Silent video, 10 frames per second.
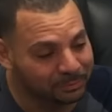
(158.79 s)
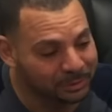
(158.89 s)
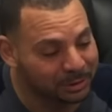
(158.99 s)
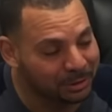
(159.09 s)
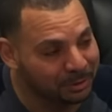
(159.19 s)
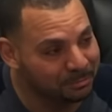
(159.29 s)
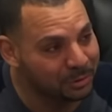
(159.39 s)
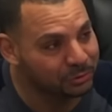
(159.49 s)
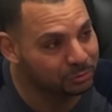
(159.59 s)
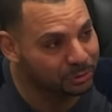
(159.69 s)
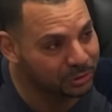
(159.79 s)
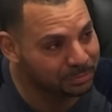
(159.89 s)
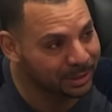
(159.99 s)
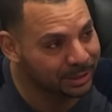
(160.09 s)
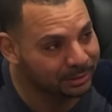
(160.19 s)
with the utmost
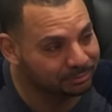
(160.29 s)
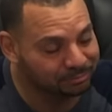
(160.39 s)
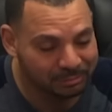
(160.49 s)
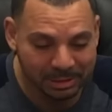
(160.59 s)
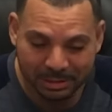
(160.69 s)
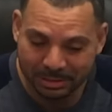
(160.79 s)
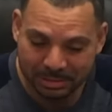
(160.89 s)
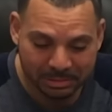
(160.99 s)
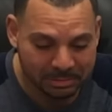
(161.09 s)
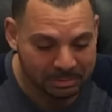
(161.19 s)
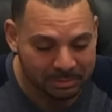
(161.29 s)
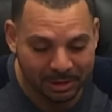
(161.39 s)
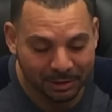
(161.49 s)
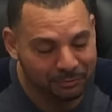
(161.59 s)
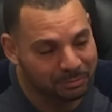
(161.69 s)
respect,
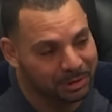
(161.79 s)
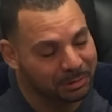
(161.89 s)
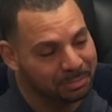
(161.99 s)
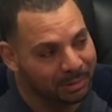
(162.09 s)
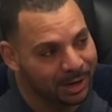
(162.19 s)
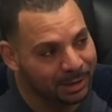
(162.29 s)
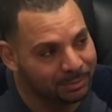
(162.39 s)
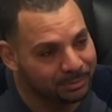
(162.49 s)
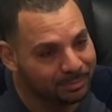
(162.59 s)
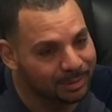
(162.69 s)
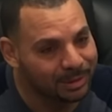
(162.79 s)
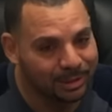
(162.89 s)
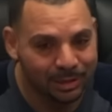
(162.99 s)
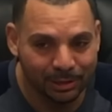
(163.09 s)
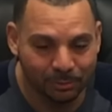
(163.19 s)
never been a
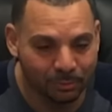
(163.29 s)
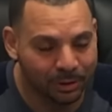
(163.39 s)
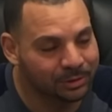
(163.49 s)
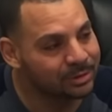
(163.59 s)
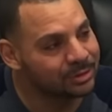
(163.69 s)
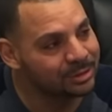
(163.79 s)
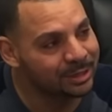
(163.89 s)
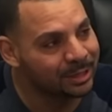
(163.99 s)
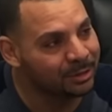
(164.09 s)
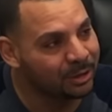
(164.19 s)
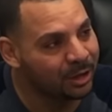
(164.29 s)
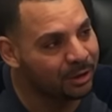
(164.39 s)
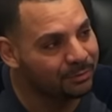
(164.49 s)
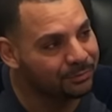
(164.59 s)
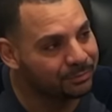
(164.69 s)
problem. He works his tail
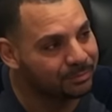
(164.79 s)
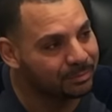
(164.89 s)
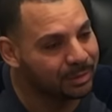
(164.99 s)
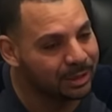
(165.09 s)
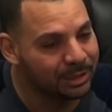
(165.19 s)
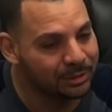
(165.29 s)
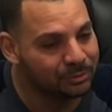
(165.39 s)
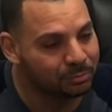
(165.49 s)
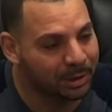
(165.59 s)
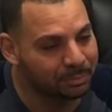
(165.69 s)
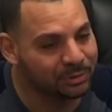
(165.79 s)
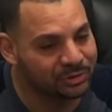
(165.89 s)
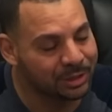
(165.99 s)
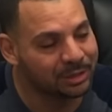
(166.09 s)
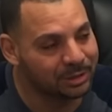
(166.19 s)
off, and he's
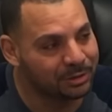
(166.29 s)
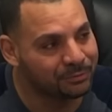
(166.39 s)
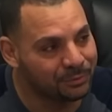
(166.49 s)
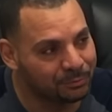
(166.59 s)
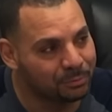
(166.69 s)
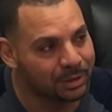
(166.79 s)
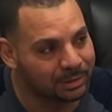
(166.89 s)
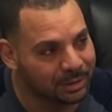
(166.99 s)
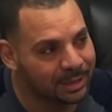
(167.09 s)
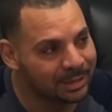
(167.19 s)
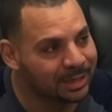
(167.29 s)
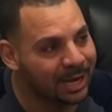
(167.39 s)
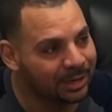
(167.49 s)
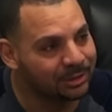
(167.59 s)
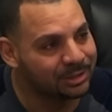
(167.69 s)
representative of what
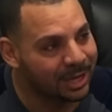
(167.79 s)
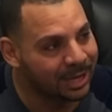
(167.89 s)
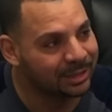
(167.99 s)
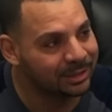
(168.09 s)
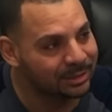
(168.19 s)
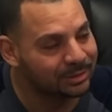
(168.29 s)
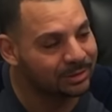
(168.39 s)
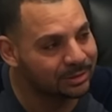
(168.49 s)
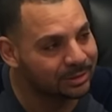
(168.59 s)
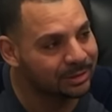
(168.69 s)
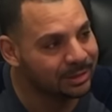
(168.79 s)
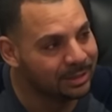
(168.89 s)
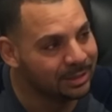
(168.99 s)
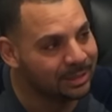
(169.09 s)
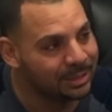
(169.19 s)
college athletes
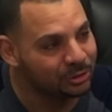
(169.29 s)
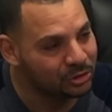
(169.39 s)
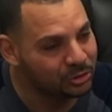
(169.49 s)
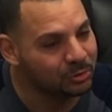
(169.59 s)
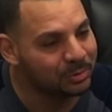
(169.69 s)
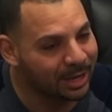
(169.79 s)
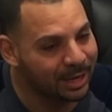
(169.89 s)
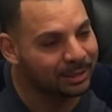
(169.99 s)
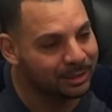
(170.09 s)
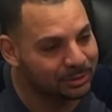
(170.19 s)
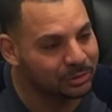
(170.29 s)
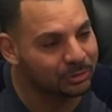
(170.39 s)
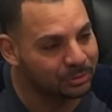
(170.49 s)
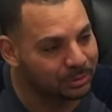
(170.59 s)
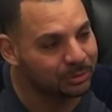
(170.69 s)
and student athletes
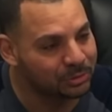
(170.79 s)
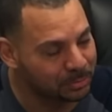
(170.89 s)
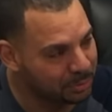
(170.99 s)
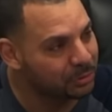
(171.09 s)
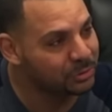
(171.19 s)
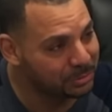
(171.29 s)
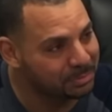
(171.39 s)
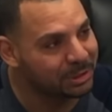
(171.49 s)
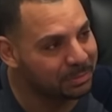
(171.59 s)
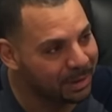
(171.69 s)
are supposed to be